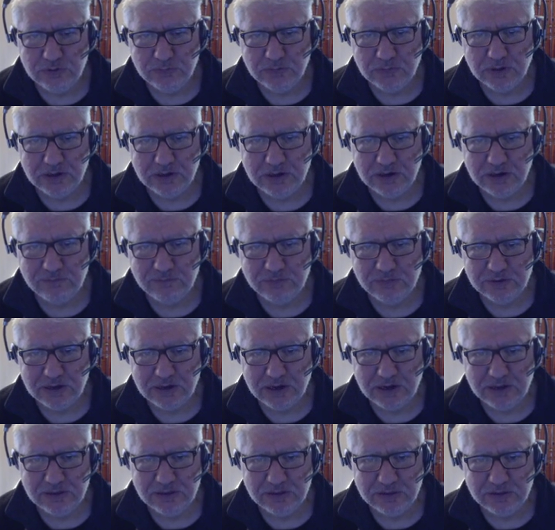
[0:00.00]
but after that I
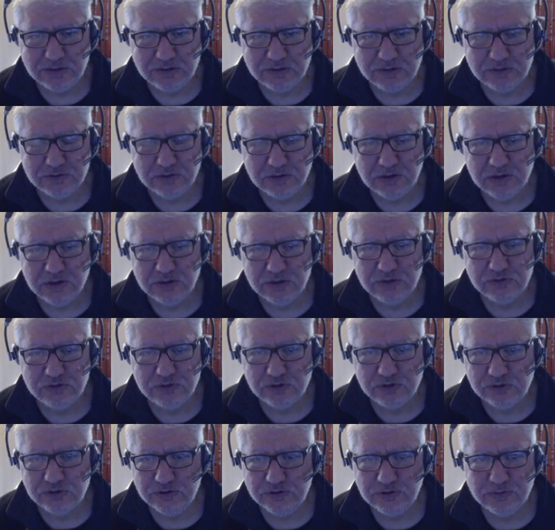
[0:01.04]
think they're
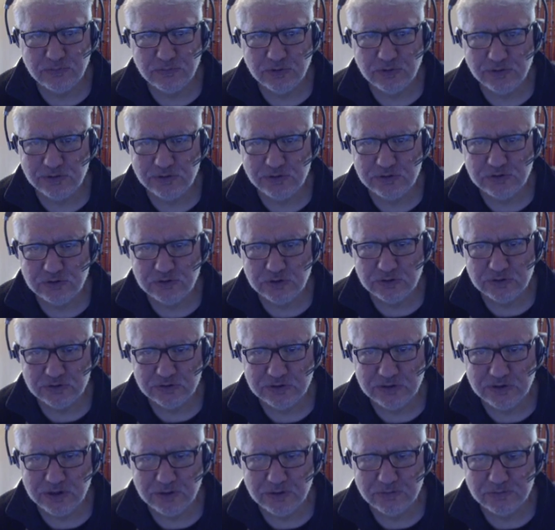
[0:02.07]
charging a monthly charge now.